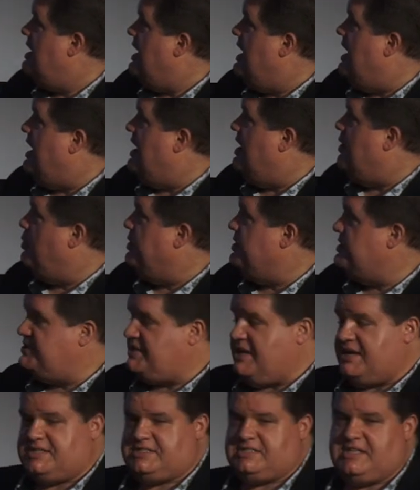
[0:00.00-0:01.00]

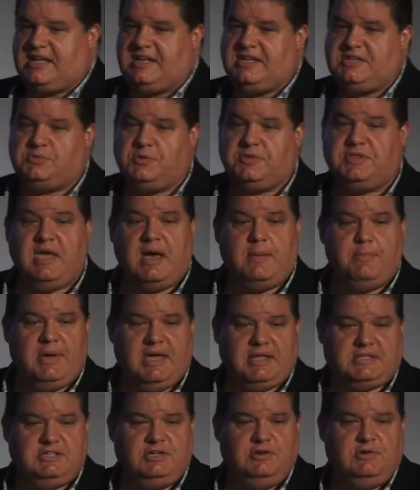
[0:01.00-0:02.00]
Whereas our studies with gut
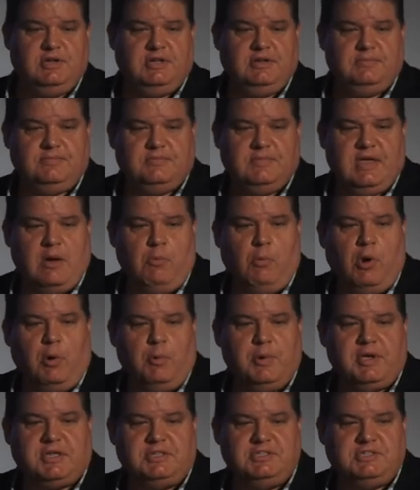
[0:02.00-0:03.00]
bacteria and what
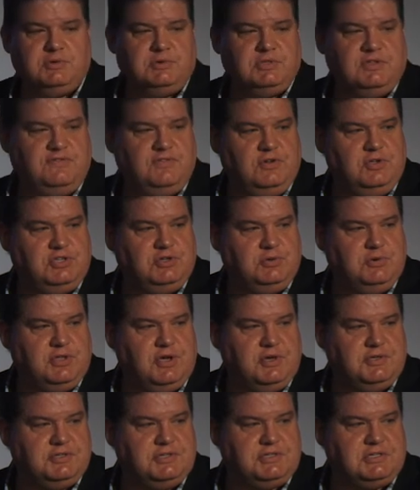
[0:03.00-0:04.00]
we can do in the future with
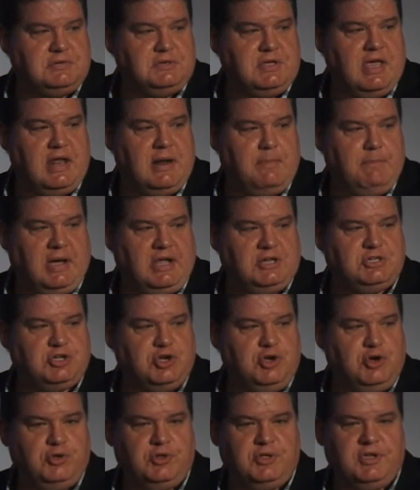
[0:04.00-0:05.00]
those is at a much
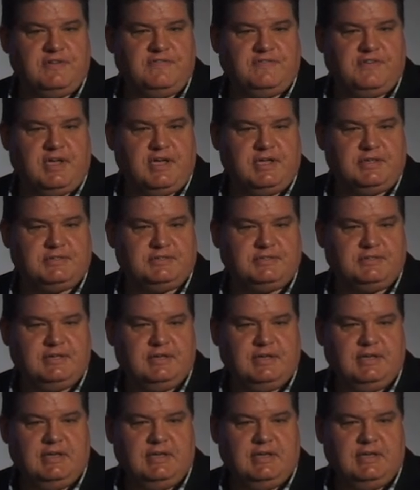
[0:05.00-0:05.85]
earlier phase.